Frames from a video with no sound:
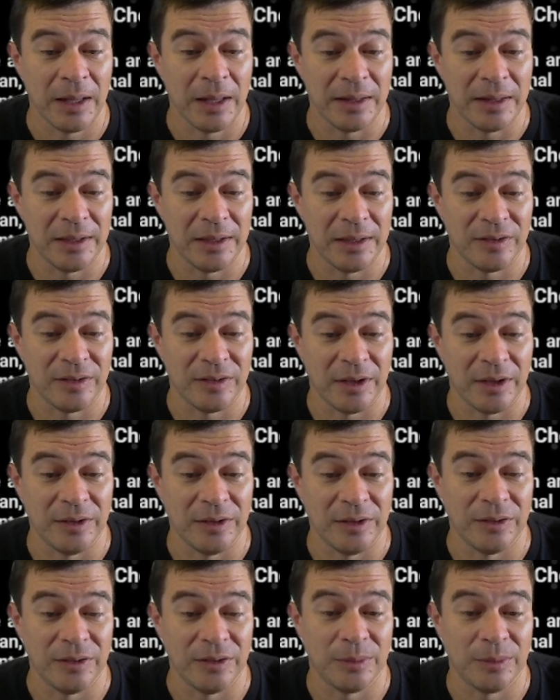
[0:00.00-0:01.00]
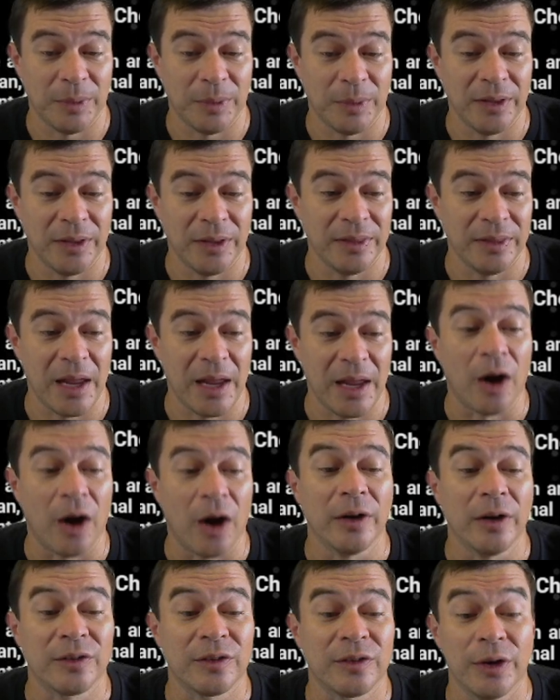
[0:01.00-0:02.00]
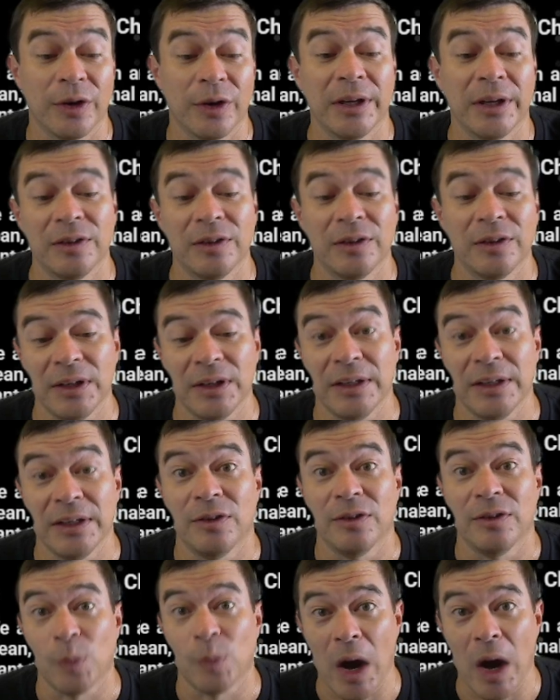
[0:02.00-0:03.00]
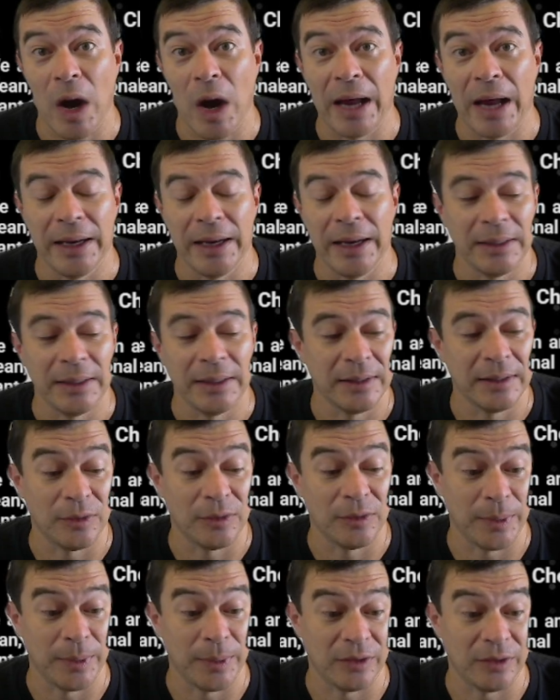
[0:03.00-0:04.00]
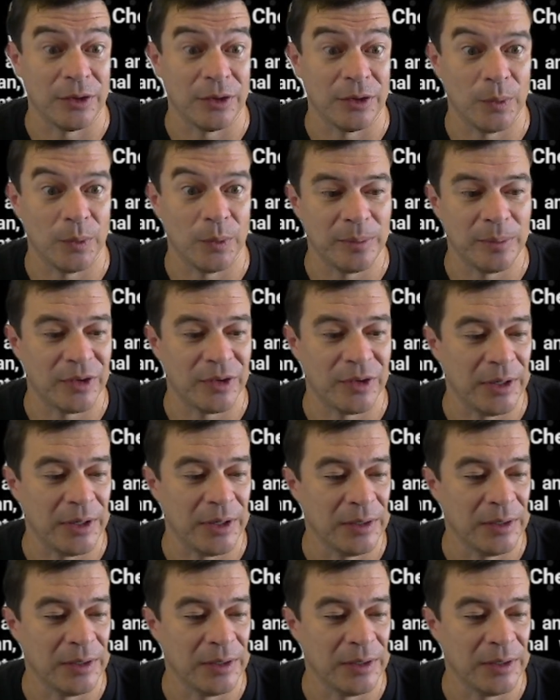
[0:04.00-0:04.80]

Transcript: And then it says, but they aren't turning into leads. Why? It's because of your website.